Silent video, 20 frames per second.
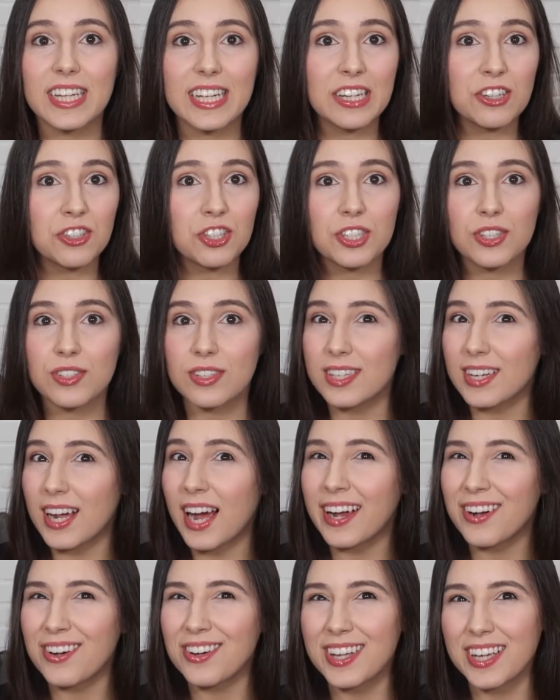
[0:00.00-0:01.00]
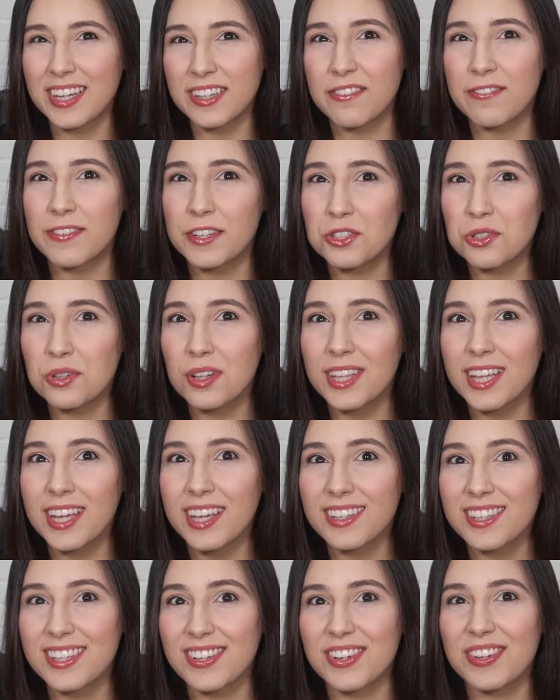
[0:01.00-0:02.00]
each style
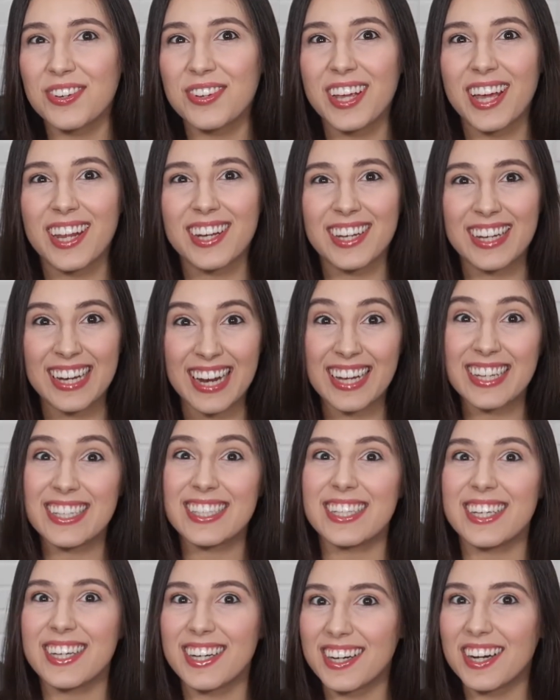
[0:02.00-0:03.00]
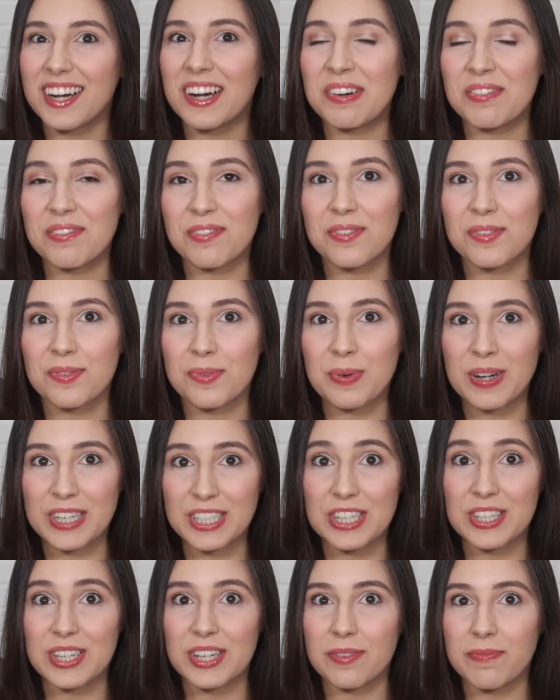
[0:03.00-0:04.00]
individually so you get an idea of what
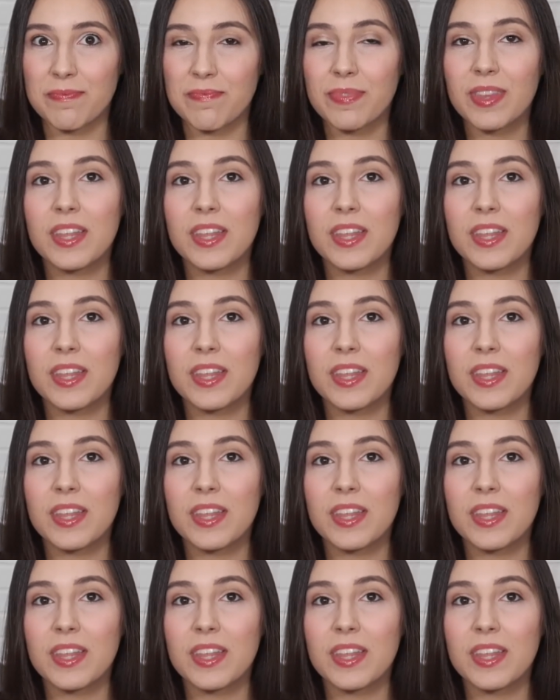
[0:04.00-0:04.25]
to do.